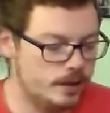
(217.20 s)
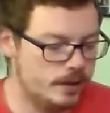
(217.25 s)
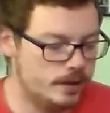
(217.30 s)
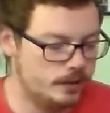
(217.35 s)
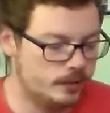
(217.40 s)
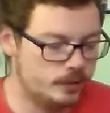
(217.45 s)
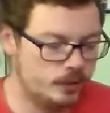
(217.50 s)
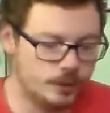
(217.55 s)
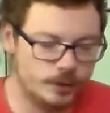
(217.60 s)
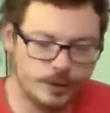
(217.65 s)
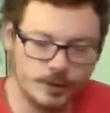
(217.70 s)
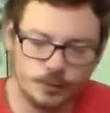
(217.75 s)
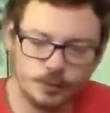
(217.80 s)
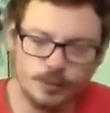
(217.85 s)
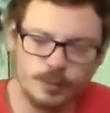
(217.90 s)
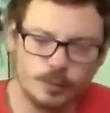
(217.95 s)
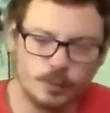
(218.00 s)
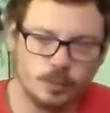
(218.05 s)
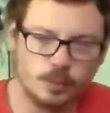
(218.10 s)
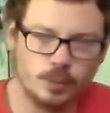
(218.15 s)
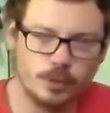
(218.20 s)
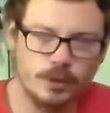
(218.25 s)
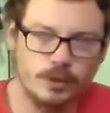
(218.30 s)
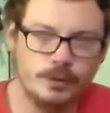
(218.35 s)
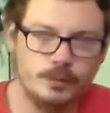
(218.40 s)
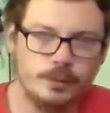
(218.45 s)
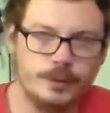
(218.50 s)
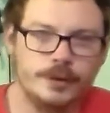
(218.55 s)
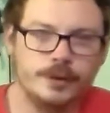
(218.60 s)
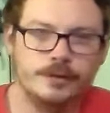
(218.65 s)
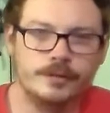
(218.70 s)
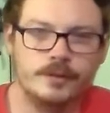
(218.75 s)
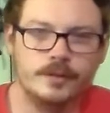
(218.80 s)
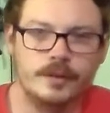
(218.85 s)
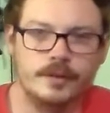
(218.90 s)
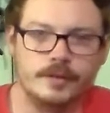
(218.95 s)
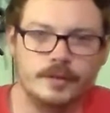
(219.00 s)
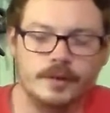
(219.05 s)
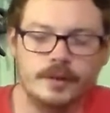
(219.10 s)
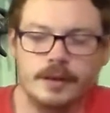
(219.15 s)
So this was a really weird
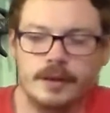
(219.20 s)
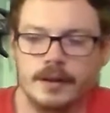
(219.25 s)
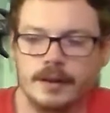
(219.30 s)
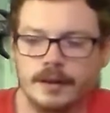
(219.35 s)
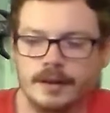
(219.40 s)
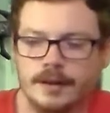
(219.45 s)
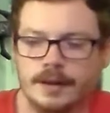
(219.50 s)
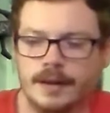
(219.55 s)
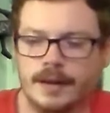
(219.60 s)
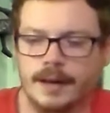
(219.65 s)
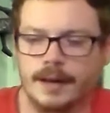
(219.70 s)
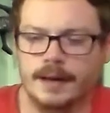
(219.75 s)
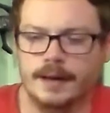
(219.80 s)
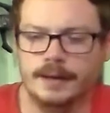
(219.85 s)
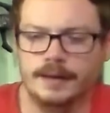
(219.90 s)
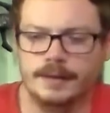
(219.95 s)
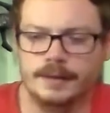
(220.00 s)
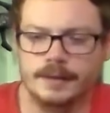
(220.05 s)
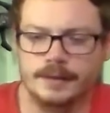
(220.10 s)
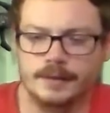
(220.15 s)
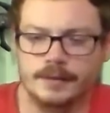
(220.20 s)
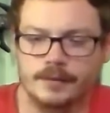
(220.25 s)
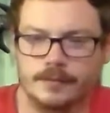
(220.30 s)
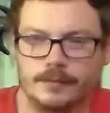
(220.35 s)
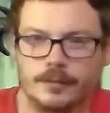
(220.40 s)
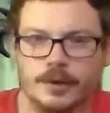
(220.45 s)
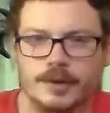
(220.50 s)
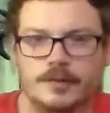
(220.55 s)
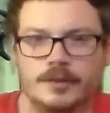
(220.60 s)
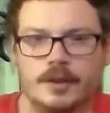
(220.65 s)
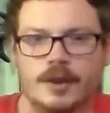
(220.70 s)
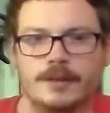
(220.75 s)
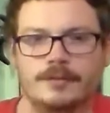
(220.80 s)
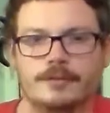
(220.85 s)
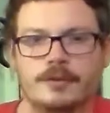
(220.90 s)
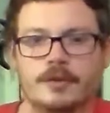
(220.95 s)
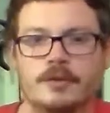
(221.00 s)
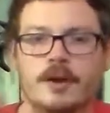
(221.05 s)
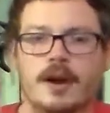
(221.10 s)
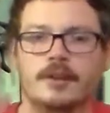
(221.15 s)
season. First off,
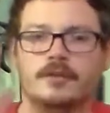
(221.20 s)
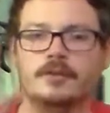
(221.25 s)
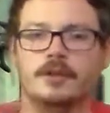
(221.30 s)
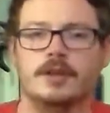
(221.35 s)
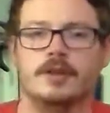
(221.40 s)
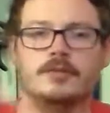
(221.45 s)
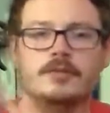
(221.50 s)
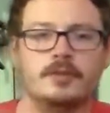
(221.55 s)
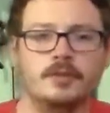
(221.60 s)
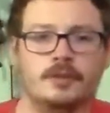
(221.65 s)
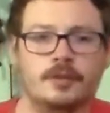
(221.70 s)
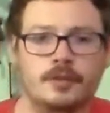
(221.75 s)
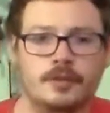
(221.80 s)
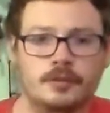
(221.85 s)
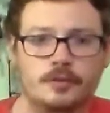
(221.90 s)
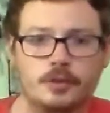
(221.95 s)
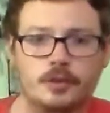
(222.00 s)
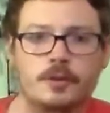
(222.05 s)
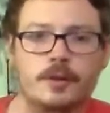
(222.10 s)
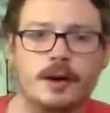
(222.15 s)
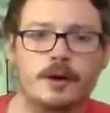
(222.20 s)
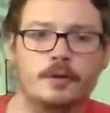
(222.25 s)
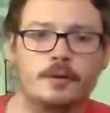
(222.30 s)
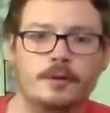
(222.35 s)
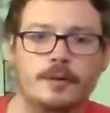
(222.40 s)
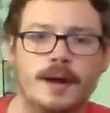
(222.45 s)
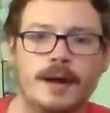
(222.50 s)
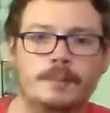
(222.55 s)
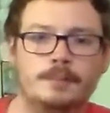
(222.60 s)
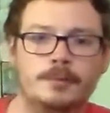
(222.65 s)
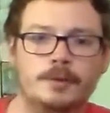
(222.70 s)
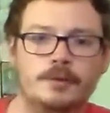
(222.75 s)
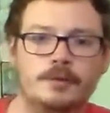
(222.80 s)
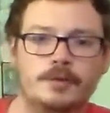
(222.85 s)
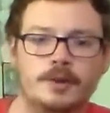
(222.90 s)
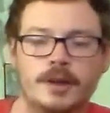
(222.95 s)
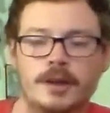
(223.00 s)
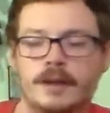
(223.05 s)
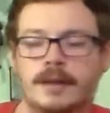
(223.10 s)
congratulations to the Toronto Raptors.